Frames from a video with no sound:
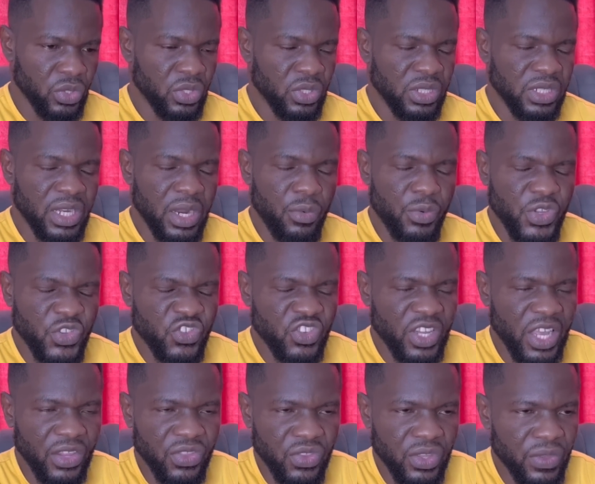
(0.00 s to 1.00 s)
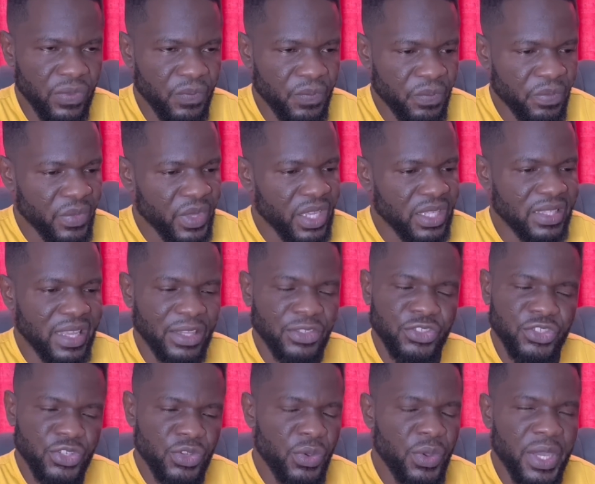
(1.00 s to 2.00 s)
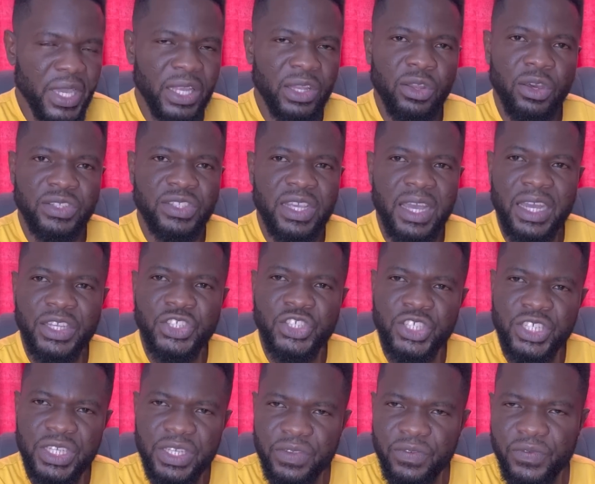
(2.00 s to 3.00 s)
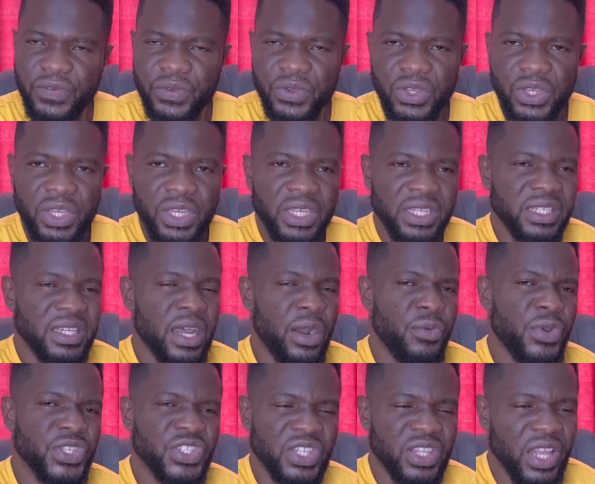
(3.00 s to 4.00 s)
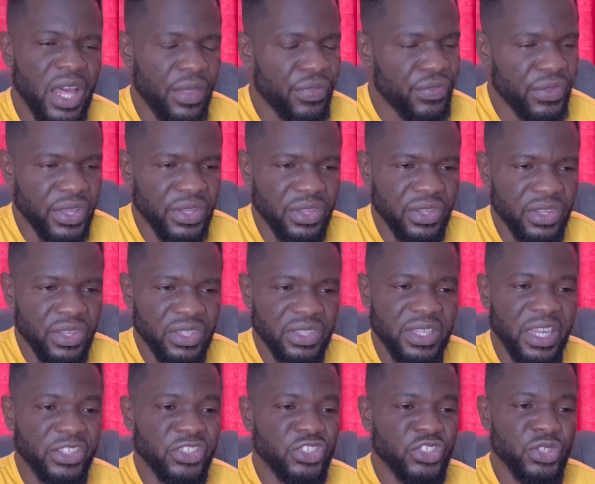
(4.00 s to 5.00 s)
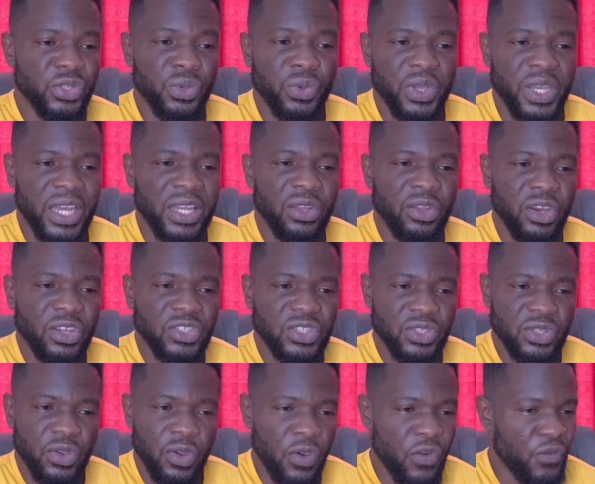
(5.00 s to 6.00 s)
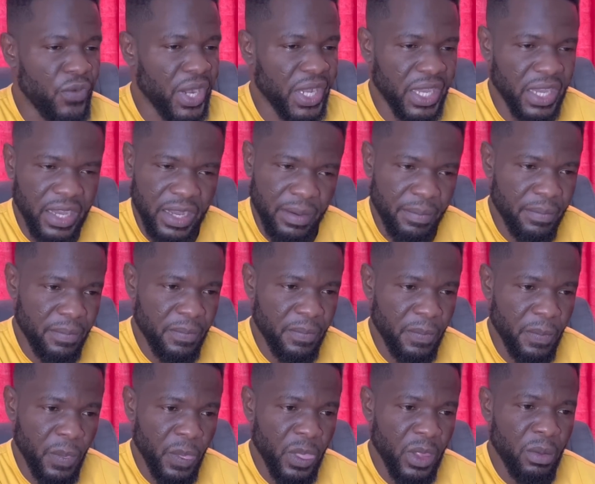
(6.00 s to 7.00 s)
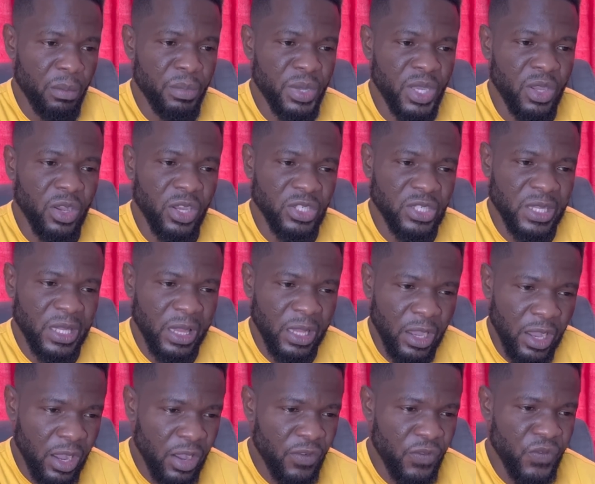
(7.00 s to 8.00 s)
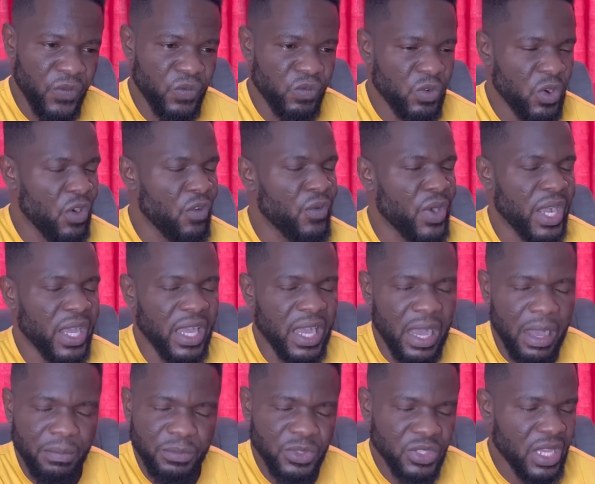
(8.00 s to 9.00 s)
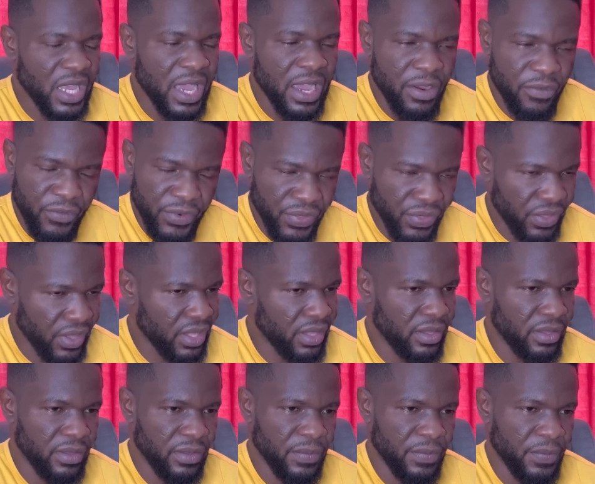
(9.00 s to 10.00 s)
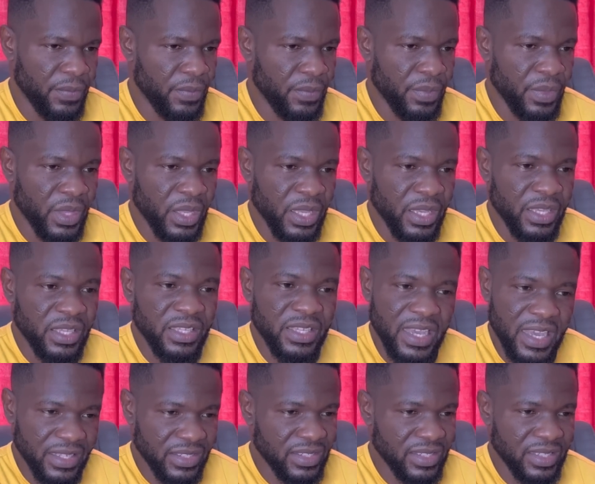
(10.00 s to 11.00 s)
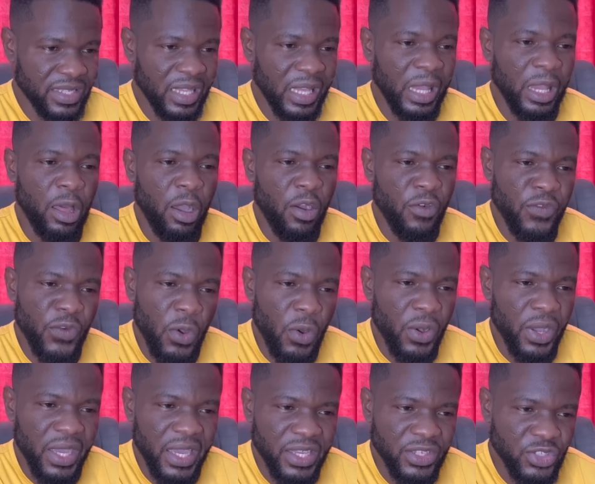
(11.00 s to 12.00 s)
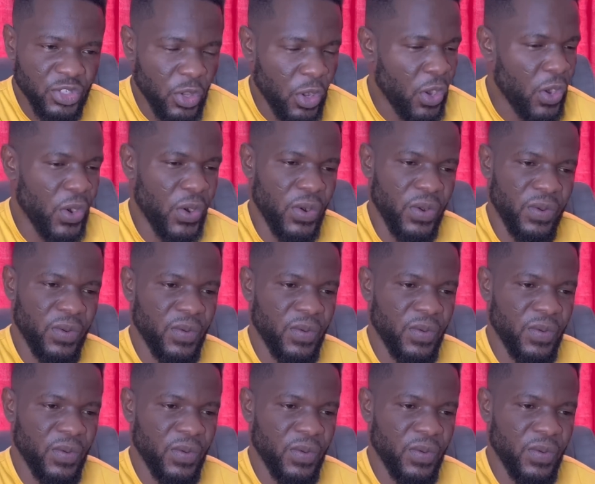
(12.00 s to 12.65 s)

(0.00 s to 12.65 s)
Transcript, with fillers: There is nothing that you cannot achieve. There is nothing that you cannot overcome because love overcomes everything. Yes, love conquers all.